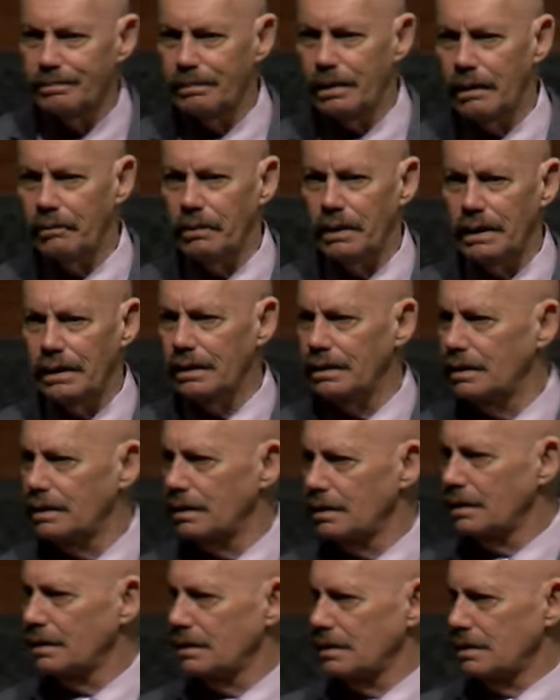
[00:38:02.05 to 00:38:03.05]
But we,
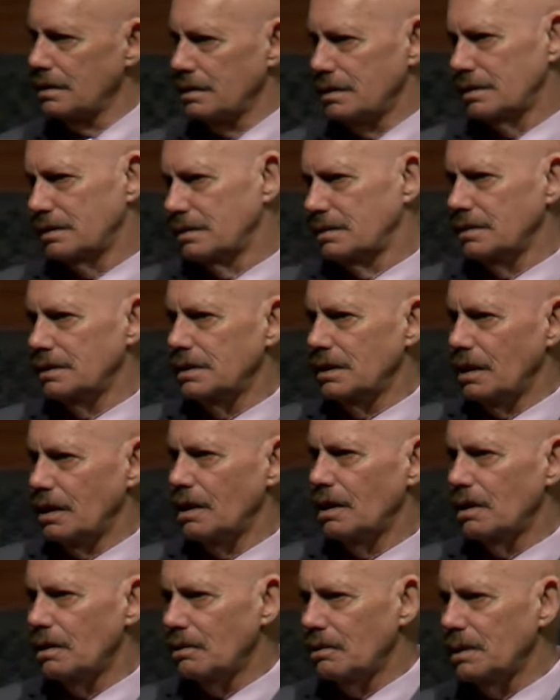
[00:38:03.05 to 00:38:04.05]
you
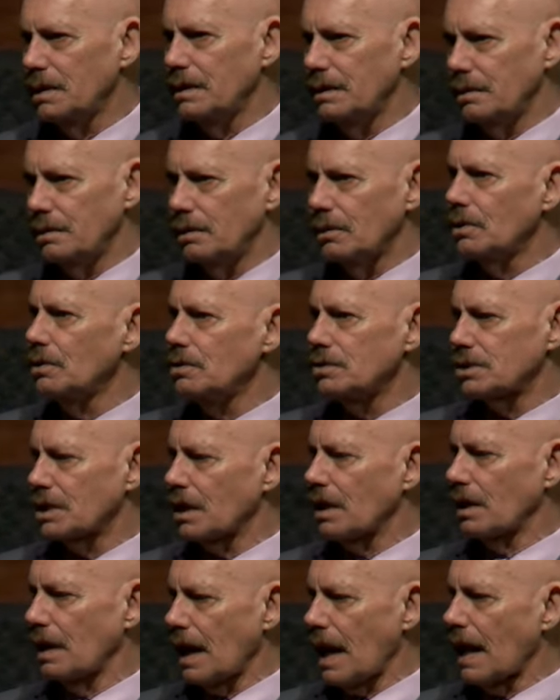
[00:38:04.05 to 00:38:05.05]
know, we losing
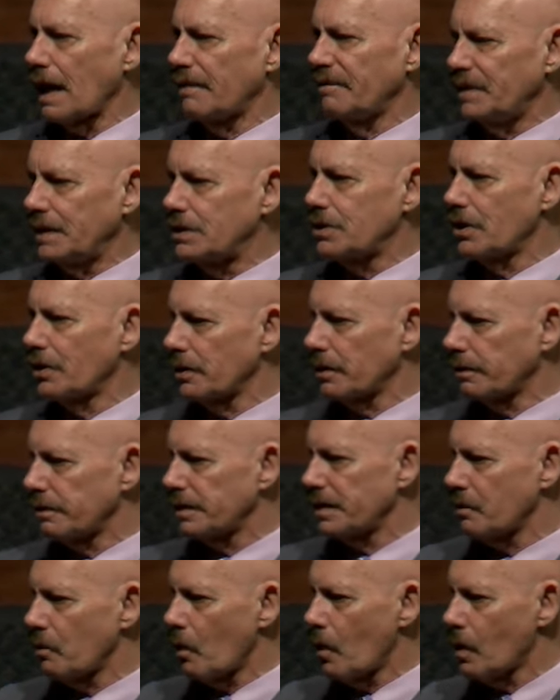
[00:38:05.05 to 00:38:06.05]
a lot of eternal
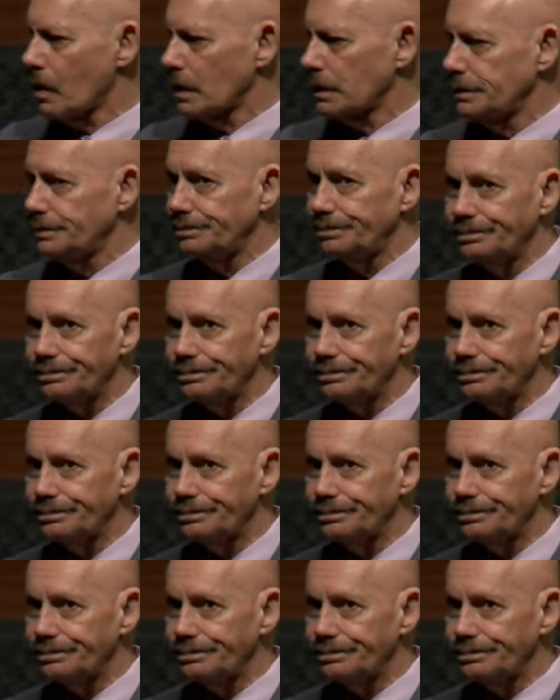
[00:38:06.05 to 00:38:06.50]
reward.